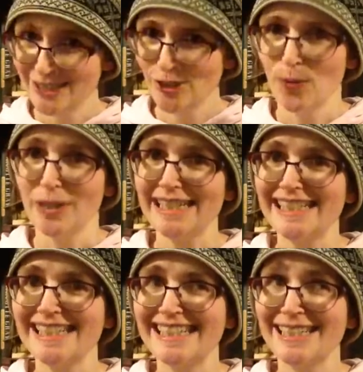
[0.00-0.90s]

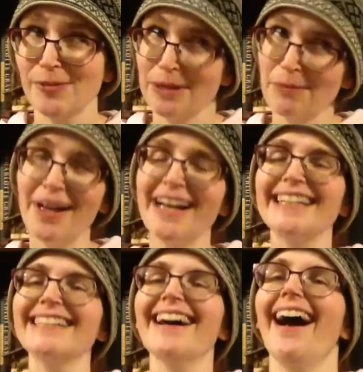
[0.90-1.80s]
2021,
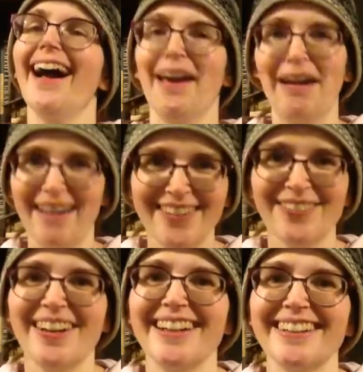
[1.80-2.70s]

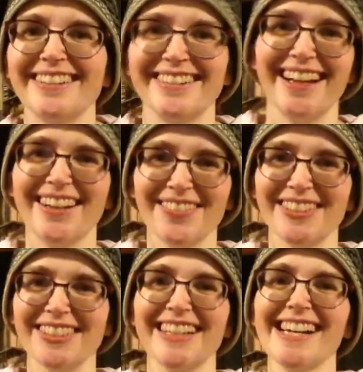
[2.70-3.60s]
I
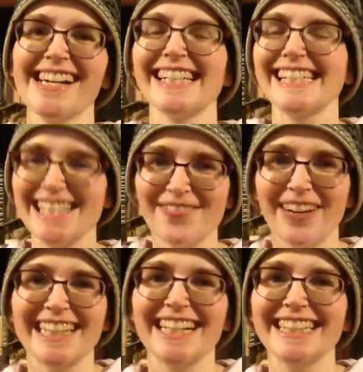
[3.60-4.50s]
will see if
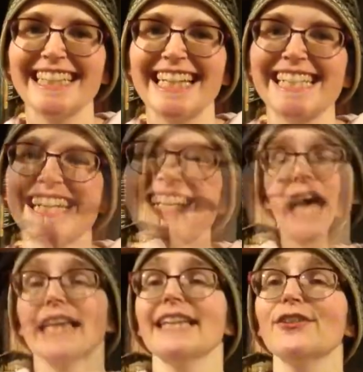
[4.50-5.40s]
I can hunt that down.
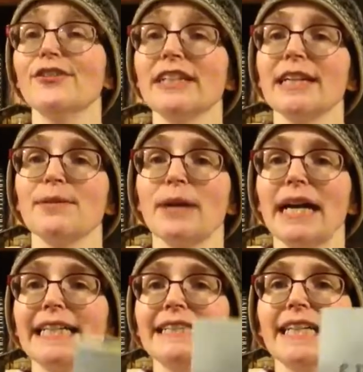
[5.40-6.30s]
The other thing I
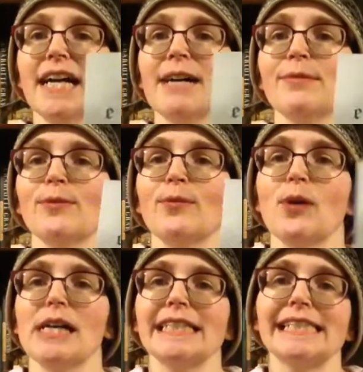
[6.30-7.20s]
read
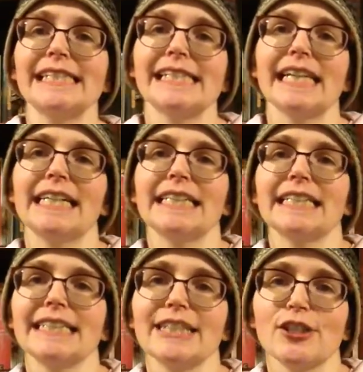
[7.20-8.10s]
was a
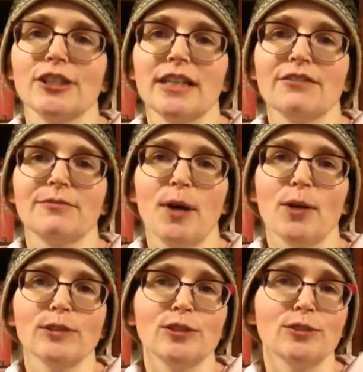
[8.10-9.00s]
collection of
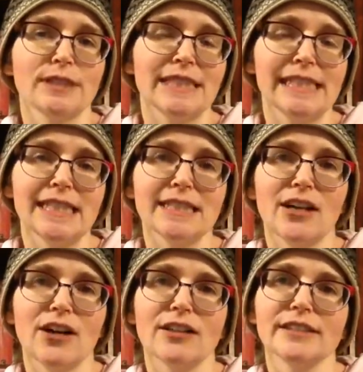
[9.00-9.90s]
poetry
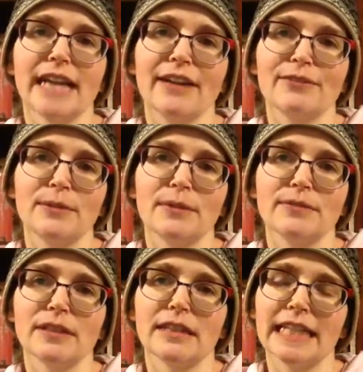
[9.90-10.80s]
called Every
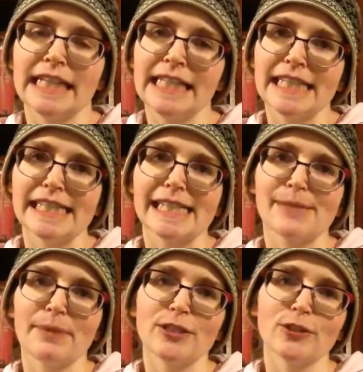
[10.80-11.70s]
Riven Thing. This is
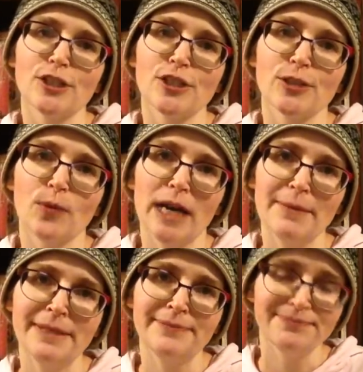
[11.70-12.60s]
by Christian
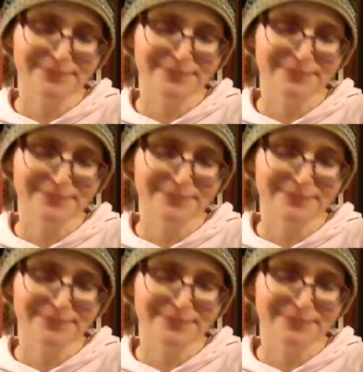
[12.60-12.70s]
Wiman.